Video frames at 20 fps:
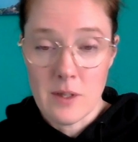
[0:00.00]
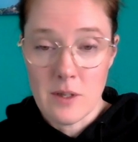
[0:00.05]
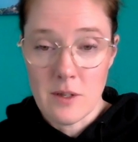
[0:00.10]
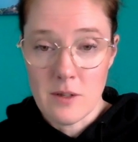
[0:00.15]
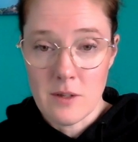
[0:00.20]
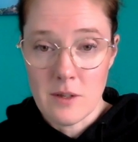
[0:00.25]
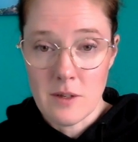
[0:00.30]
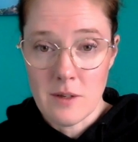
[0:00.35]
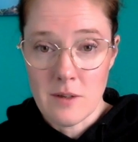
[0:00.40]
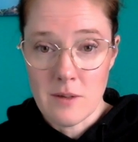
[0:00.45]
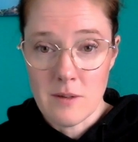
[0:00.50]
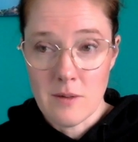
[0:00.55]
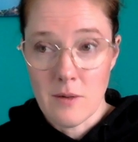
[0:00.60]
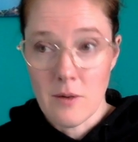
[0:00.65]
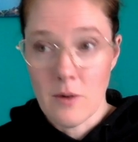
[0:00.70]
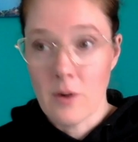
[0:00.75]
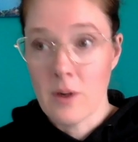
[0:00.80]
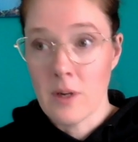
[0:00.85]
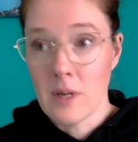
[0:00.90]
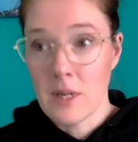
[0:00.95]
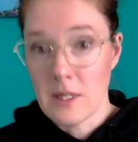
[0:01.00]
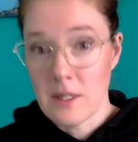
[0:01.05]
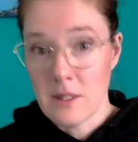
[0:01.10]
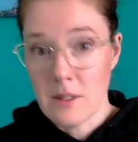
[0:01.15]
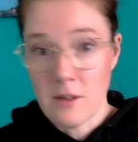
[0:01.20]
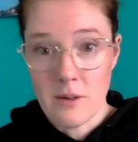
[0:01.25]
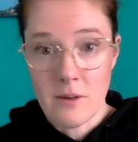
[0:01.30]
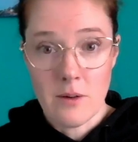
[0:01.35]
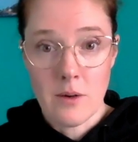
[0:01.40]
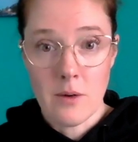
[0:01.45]
her turn or his
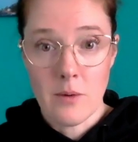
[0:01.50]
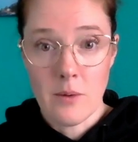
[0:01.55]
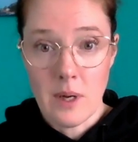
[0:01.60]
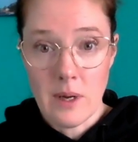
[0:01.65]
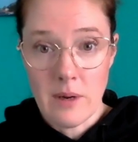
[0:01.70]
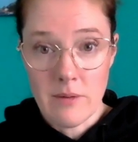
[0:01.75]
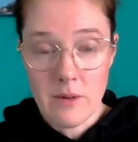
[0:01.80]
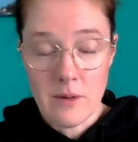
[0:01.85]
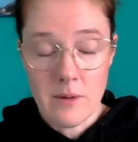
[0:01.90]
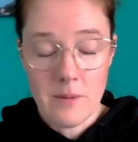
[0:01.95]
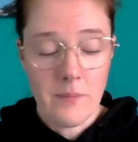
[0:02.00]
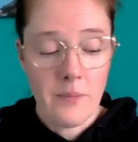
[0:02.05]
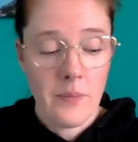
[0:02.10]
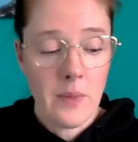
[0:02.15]
turn or whatever.